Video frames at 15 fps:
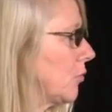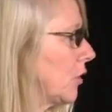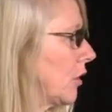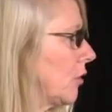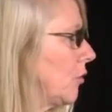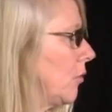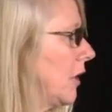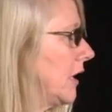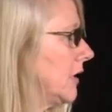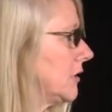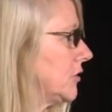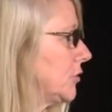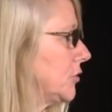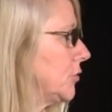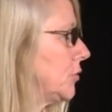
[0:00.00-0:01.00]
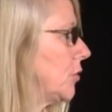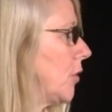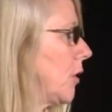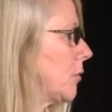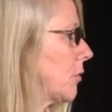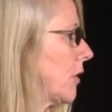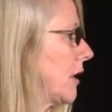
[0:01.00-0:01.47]
We're going to wait to
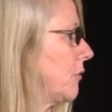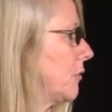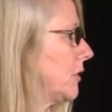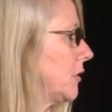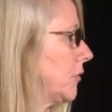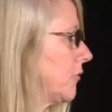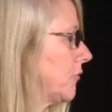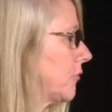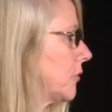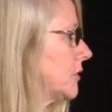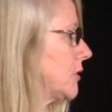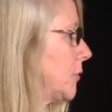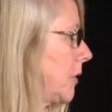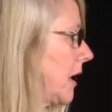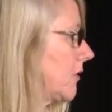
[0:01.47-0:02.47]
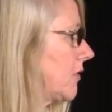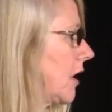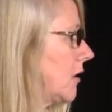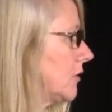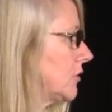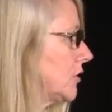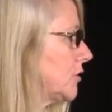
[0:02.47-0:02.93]
cooperate with the forensic
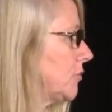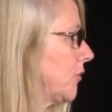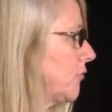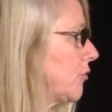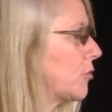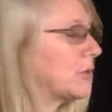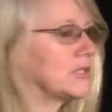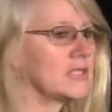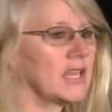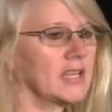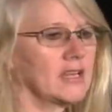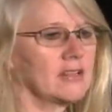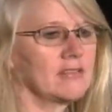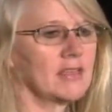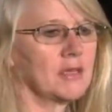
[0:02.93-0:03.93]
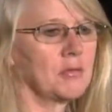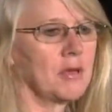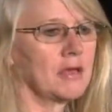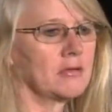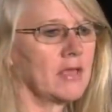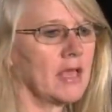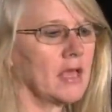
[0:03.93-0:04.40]
pathologist before we say anything
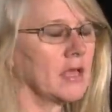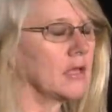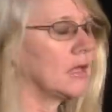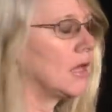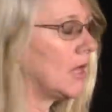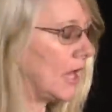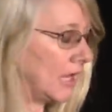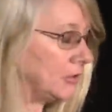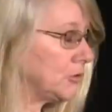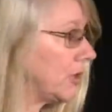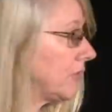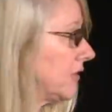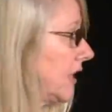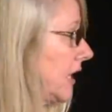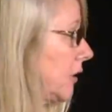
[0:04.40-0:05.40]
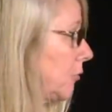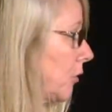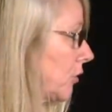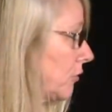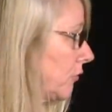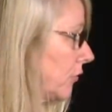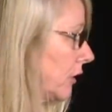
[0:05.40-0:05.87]
about that. I do have a date of
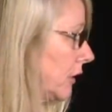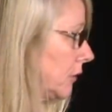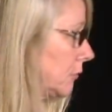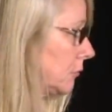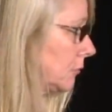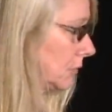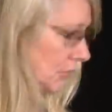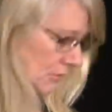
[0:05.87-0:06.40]
birth for him.